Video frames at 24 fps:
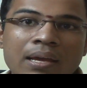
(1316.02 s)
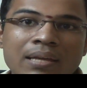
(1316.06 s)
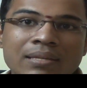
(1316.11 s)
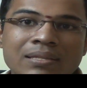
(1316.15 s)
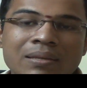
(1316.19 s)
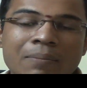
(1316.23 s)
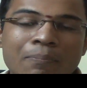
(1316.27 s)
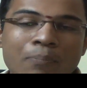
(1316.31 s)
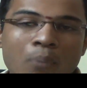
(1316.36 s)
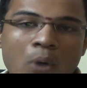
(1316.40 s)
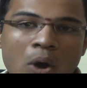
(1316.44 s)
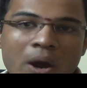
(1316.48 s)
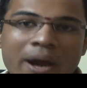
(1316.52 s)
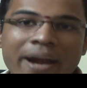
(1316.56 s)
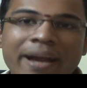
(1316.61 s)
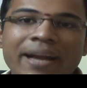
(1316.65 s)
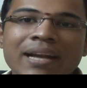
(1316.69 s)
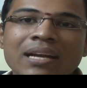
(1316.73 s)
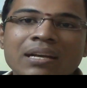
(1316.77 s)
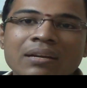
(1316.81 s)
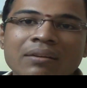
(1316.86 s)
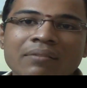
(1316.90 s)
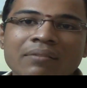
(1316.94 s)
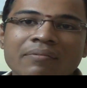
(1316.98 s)
is a
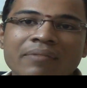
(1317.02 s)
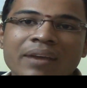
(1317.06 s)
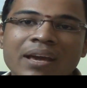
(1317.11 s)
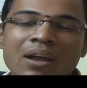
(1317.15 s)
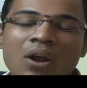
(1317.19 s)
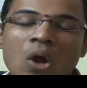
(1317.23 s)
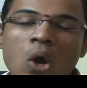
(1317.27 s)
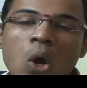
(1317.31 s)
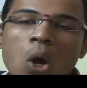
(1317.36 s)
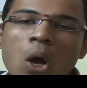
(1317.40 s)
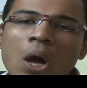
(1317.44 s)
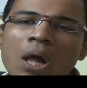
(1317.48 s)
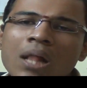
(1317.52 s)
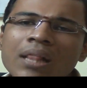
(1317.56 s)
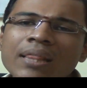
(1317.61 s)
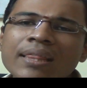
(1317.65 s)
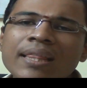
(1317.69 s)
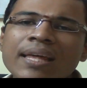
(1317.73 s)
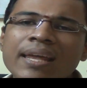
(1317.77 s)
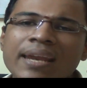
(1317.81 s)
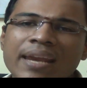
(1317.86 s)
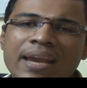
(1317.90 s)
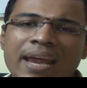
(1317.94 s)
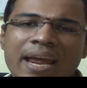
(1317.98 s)
point where
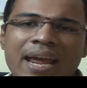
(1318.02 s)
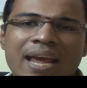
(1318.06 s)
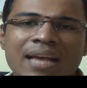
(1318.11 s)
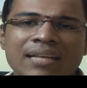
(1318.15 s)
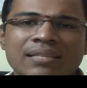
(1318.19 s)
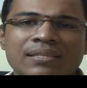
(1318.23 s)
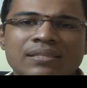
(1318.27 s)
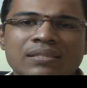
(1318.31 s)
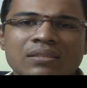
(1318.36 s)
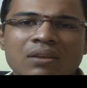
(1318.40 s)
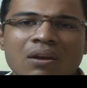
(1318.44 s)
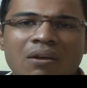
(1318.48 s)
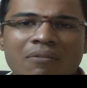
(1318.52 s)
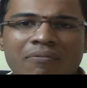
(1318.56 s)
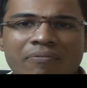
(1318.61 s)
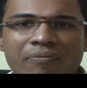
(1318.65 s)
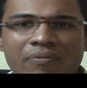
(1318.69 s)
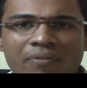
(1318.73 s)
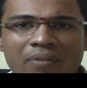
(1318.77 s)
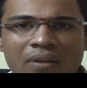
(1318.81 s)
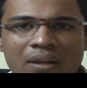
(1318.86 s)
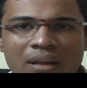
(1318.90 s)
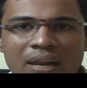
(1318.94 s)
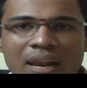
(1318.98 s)
all the rays of
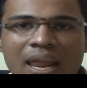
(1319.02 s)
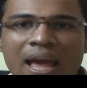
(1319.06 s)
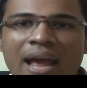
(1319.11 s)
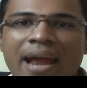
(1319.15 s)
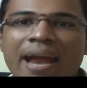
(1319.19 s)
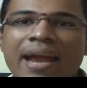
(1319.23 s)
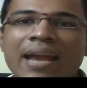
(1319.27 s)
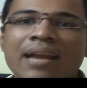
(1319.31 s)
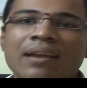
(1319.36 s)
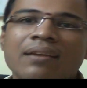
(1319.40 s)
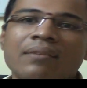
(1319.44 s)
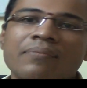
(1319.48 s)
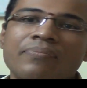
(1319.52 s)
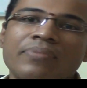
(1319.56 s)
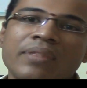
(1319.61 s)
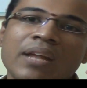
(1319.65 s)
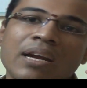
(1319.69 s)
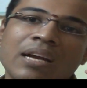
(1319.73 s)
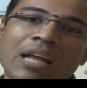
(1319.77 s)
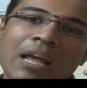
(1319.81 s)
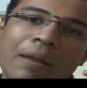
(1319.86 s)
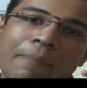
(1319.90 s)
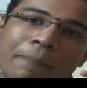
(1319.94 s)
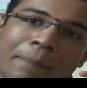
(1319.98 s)
light
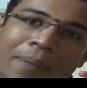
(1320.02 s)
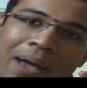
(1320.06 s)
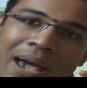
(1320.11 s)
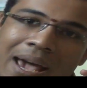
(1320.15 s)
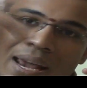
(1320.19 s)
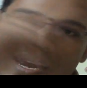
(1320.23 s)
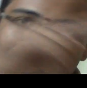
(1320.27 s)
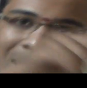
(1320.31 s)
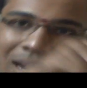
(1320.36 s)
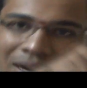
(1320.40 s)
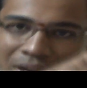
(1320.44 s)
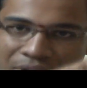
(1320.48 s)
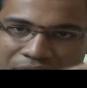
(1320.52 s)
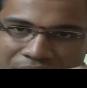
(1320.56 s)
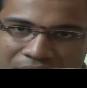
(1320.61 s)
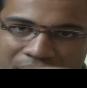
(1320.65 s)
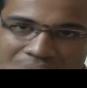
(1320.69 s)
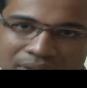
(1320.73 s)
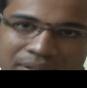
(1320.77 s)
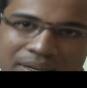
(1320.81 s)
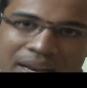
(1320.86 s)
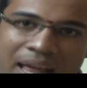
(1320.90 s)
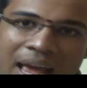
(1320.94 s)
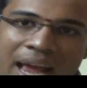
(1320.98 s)
that are parallel to
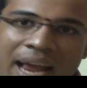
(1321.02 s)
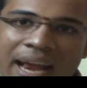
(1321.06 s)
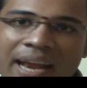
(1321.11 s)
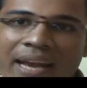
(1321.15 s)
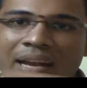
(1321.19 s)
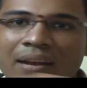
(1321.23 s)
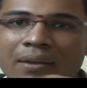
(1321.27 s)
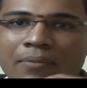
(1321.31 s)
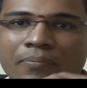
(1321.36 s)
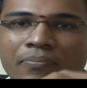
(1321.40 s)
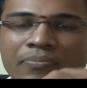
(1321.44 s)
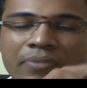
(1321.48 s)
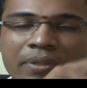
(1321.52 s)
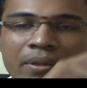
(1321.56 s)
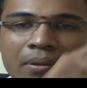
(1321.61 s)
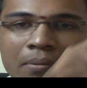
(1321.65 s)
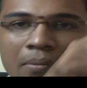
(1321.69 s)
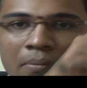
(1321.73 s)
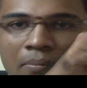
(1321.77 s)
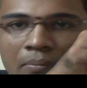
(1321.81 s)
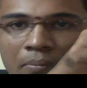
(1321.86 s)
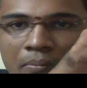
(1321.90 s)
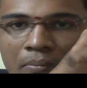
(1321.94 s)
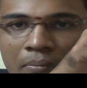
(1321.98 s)
this line
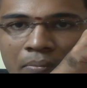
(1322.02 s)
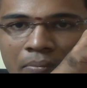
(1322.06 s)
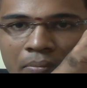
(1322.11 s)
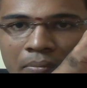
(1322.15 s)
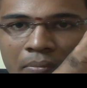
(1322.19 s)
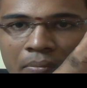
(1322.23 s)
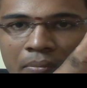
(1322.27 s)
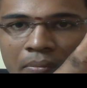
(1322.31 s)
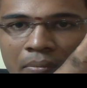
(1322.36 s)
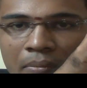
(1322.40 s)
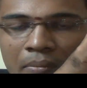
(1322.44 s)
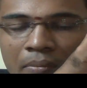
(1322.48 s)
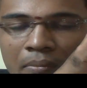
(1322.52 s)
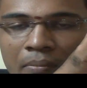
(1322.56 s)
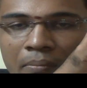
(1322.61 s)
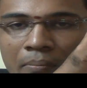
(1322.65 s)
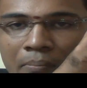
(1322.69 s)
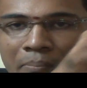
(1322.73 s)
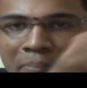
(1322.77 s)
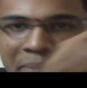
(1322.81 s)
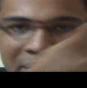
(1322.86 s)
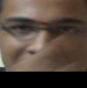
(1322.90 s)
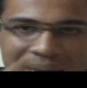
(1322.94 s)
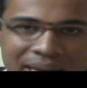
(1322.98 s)

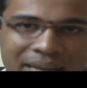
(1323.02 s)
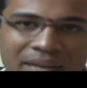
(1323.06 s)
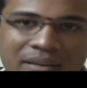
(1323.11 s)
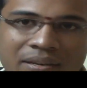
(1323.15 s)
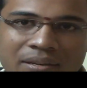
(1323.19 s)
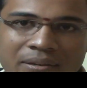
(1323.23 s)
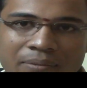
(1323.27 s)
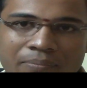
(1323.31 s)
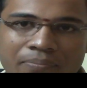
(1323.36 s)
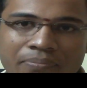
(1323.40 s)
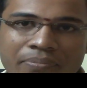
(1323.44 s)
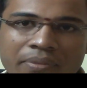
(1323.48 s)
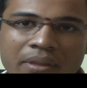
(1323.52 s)
meet